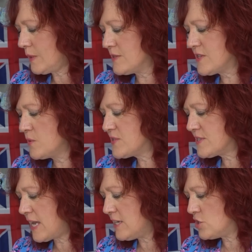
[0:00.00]
So
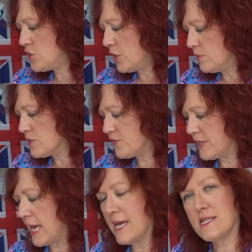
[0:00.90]
stay tuned for
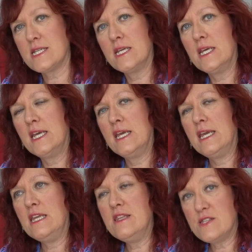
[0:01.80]
that.
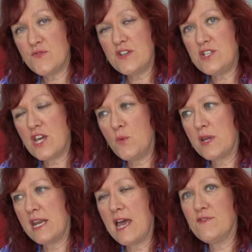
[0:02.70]
In this video we're
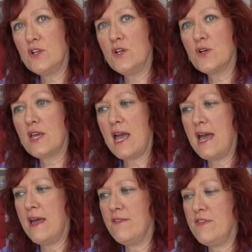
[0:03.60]
going to have a look
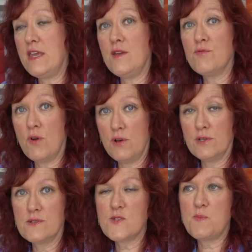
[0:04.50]
at the
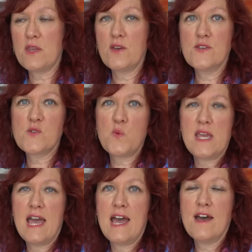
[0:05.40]
royals because
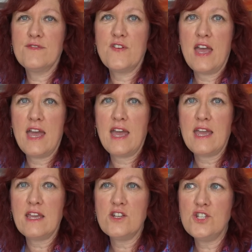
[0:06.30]
we have
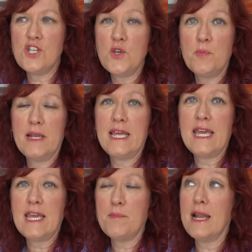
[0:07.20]
a
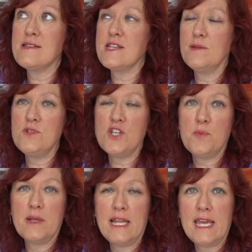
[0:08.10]
Jubilee, Platinum
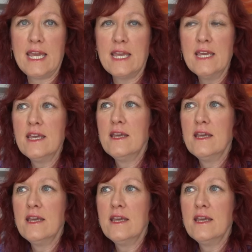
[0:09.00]
Jubilee